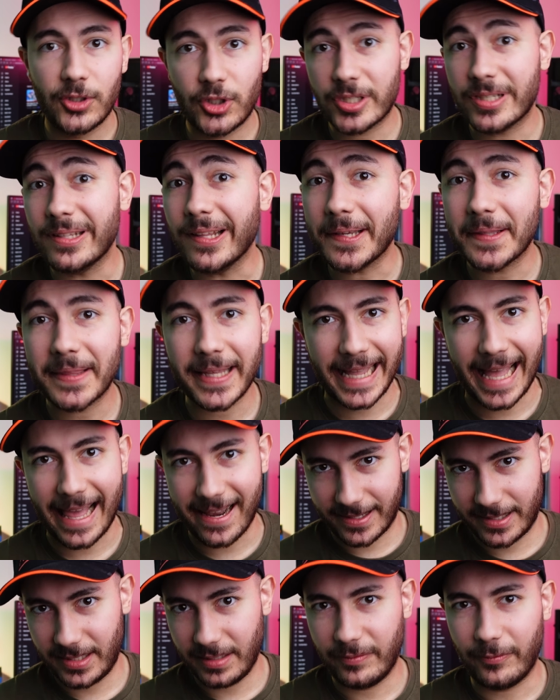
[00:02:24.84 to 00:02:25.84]
Just like the
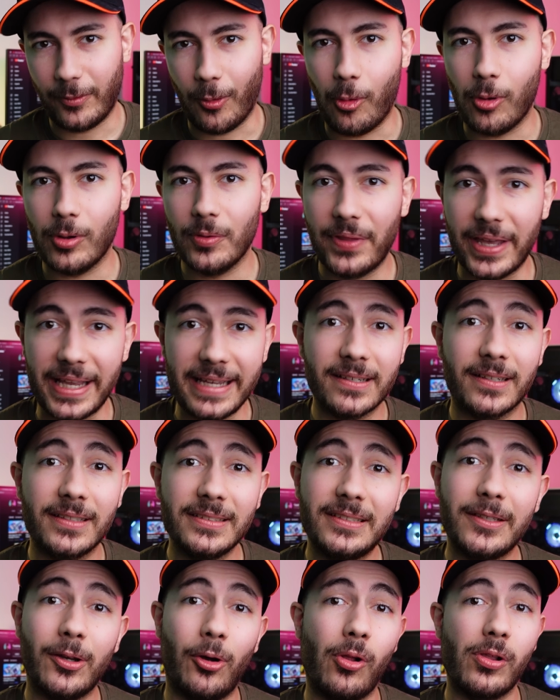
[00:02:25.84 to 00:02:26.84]
Galaxy Fold, the
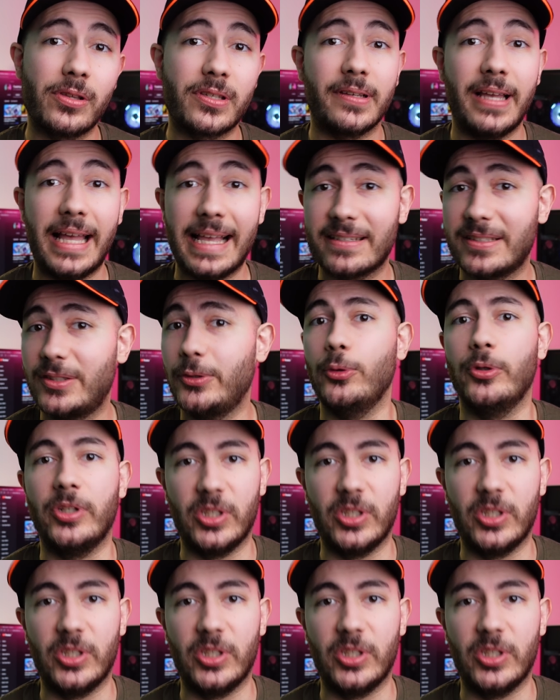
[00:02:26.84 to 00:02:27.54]
E90 also has two